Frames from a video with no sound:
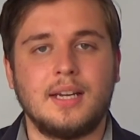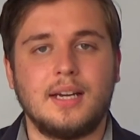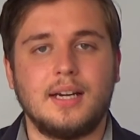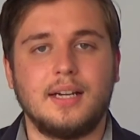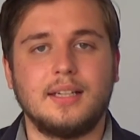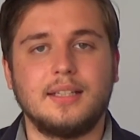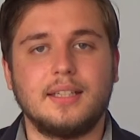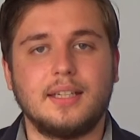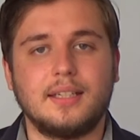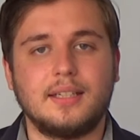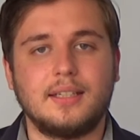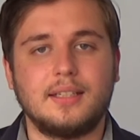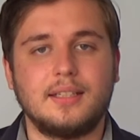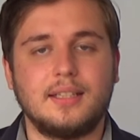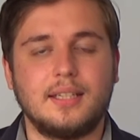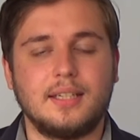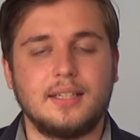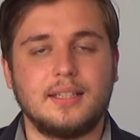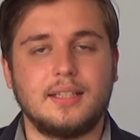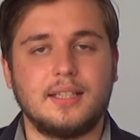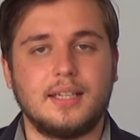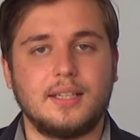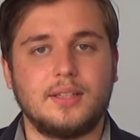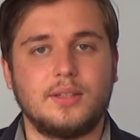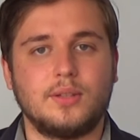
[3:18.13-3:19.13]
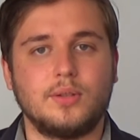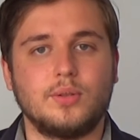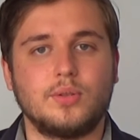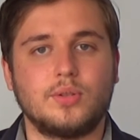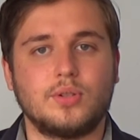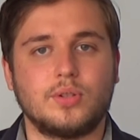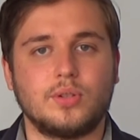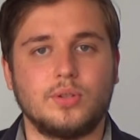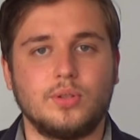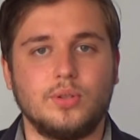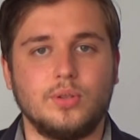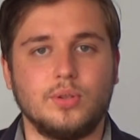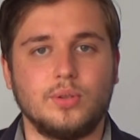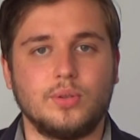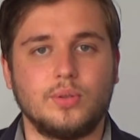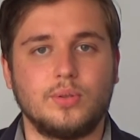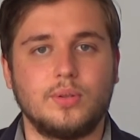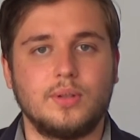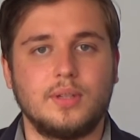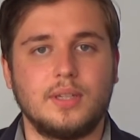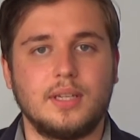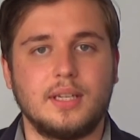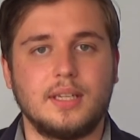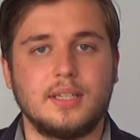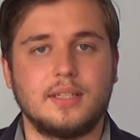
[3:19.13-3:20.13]
Another thing that you should
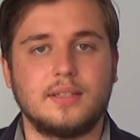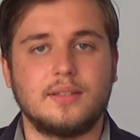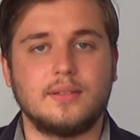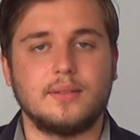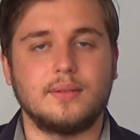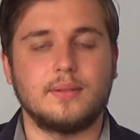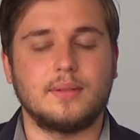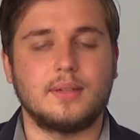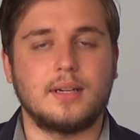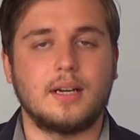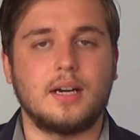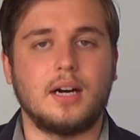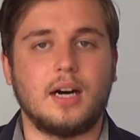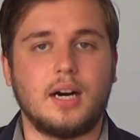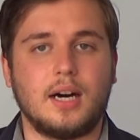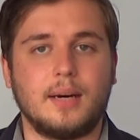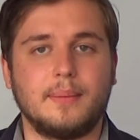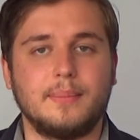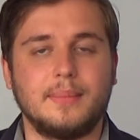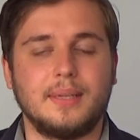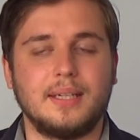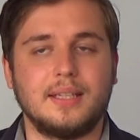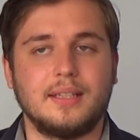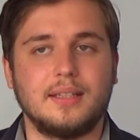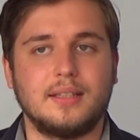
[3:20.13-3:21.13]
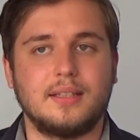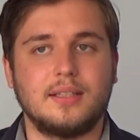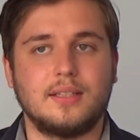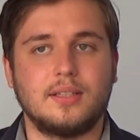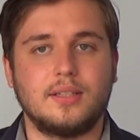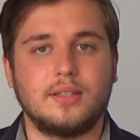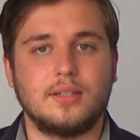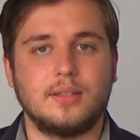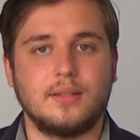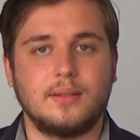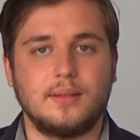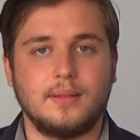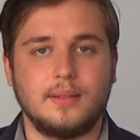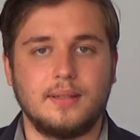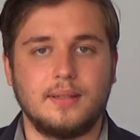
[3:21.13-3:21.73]
do is to comment,